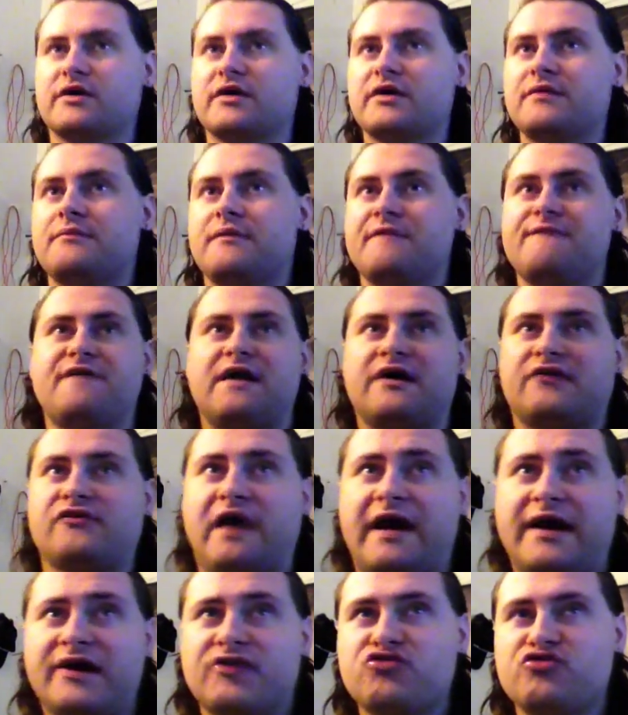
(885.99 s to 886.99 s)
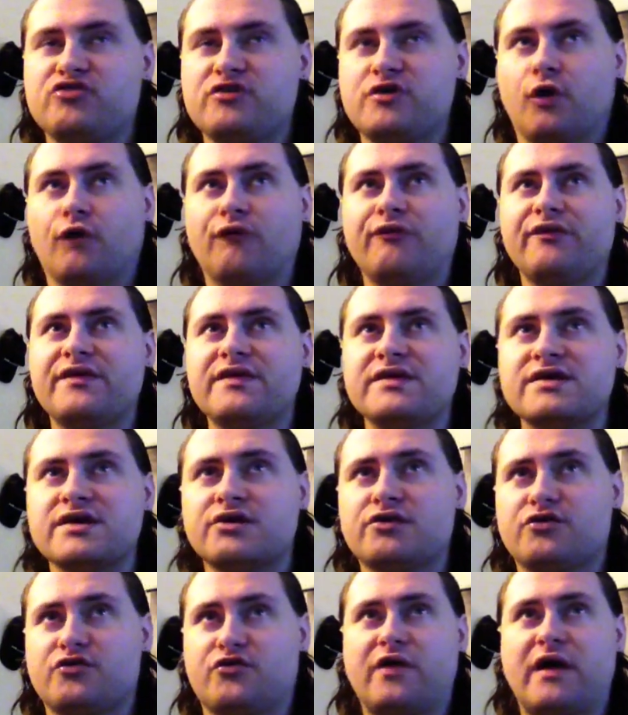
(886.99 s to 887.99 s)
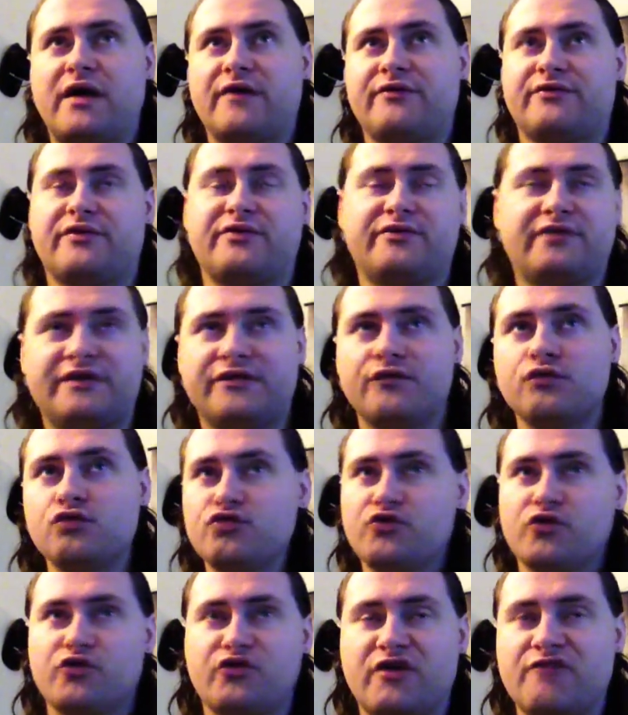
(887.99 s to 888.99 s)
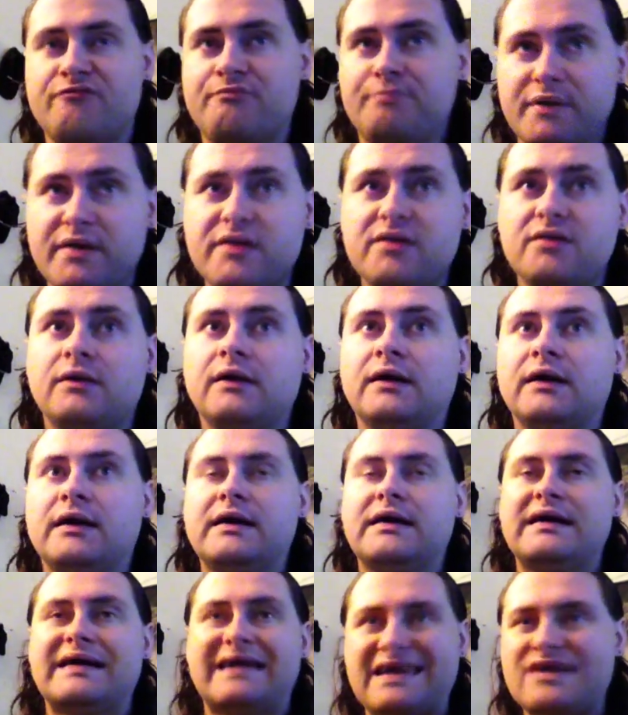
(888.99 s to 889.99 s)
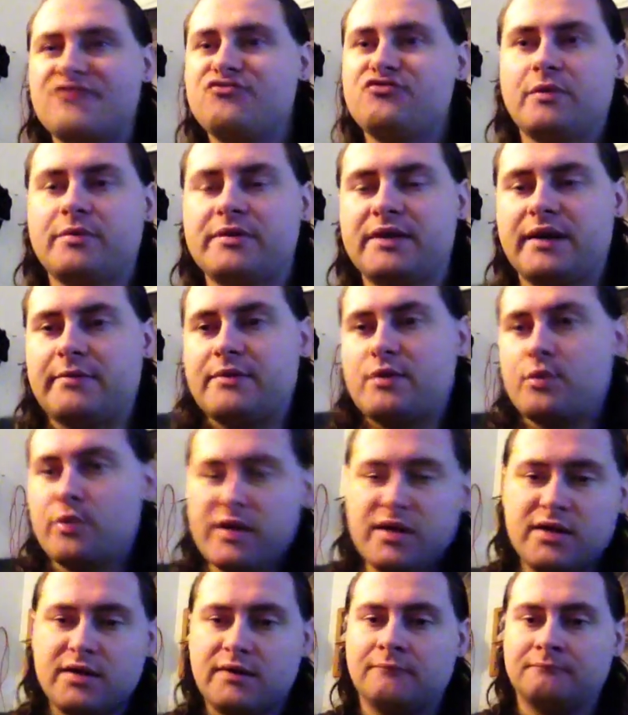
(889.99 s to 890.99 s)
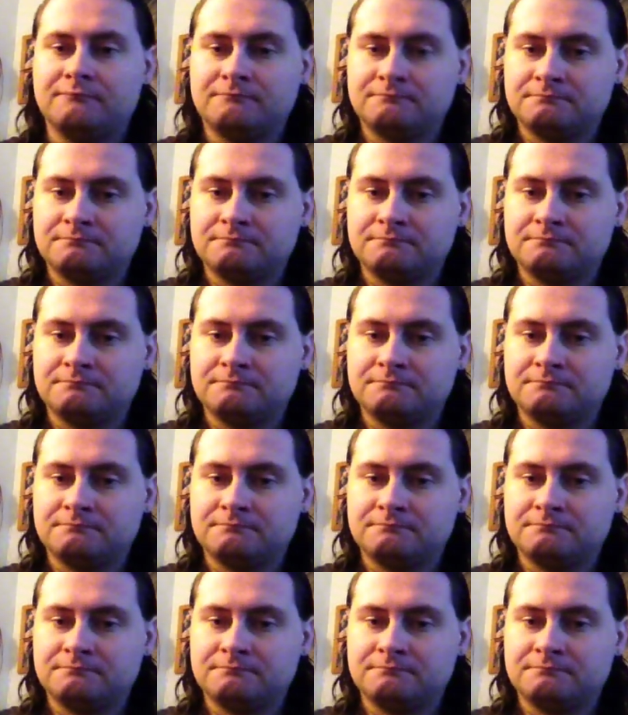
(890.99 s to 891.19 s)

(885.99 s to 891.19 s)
In, in, fact, actually, over the years that that the Usos have been in WWE,